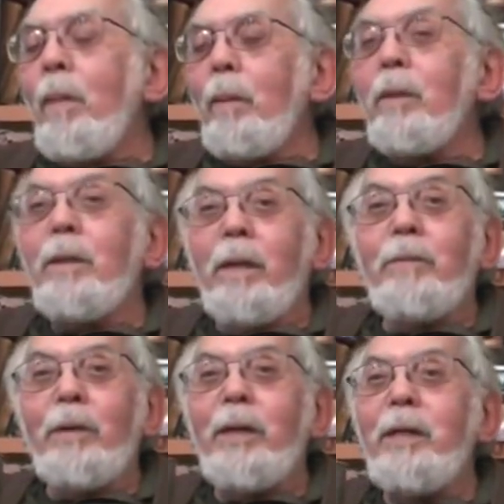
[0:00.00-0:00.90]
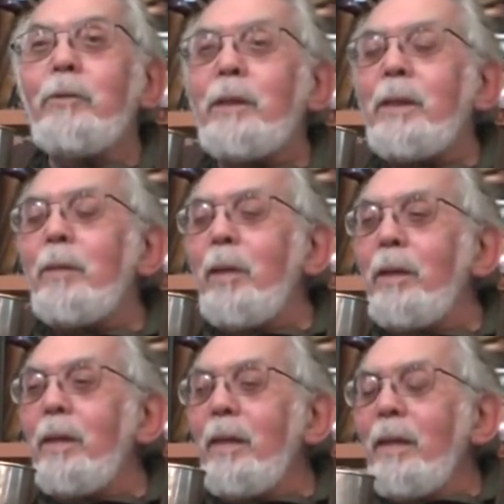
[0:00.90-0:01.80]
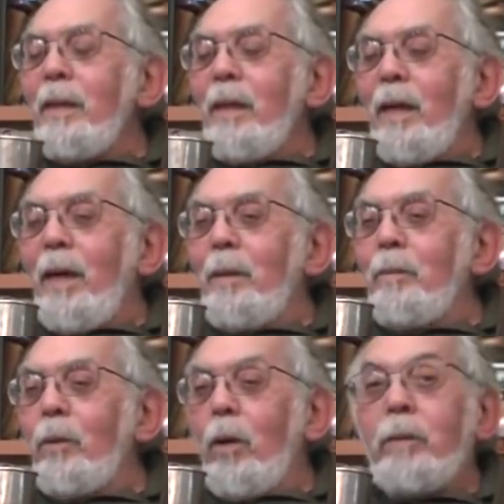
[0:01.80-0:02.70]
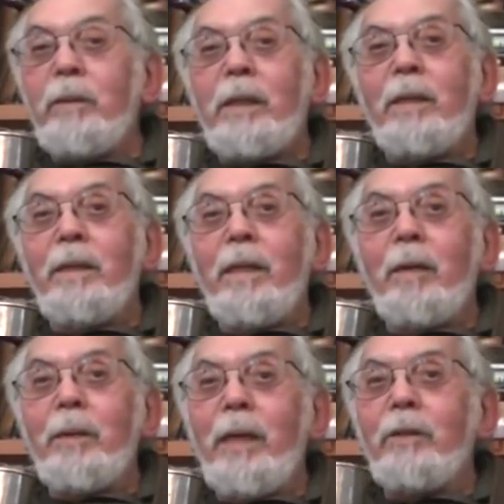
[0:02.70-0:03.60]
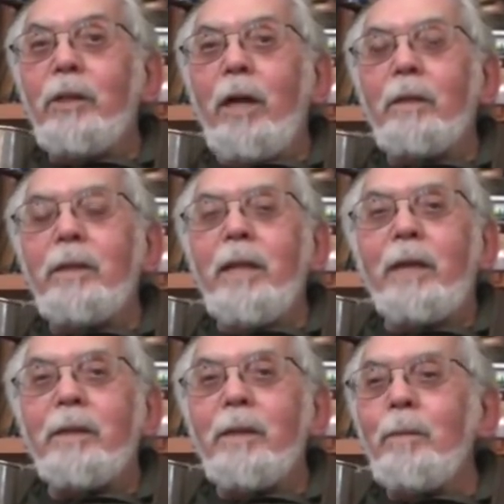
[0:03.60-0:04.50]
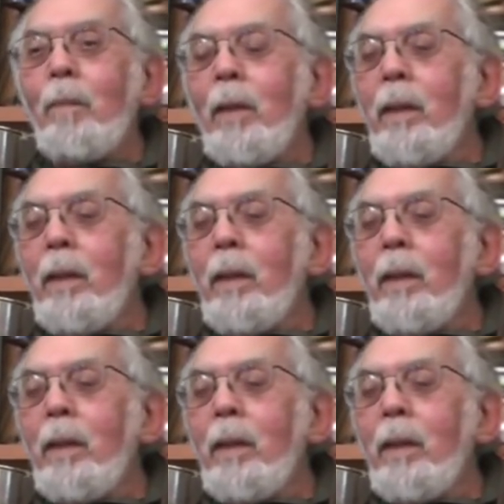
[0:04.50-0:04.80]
but a very interesting one. All of a sudden there we had Charlton Heston